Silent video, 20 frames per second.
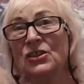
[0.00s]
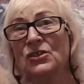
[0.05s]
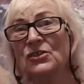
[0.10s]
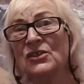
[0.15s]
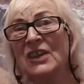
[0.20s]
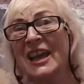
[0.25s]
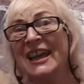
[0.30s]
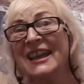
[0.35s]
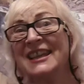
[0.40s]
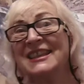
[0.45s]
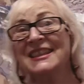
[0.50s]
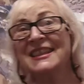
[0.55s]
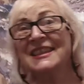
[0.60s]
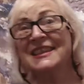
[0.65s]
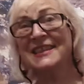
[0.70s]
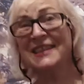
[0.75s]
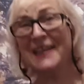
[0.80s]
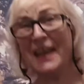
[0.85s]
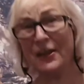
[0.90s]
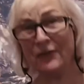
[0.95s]
who had
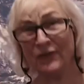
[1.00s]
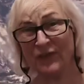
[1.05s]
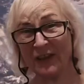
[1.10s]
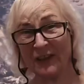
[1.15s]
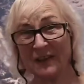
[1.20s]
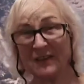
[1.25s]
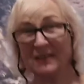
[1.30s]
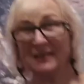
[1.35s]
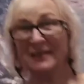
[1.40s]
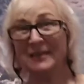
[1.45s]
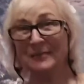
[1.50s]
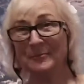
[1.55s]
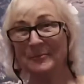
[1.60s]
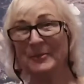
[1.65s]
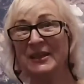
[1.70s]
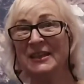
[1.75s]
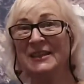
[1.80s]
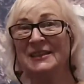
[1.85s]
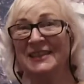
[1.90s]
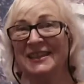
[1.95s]
never
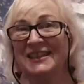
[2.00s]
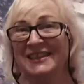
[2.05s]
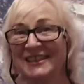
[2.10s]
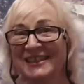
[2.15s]
been in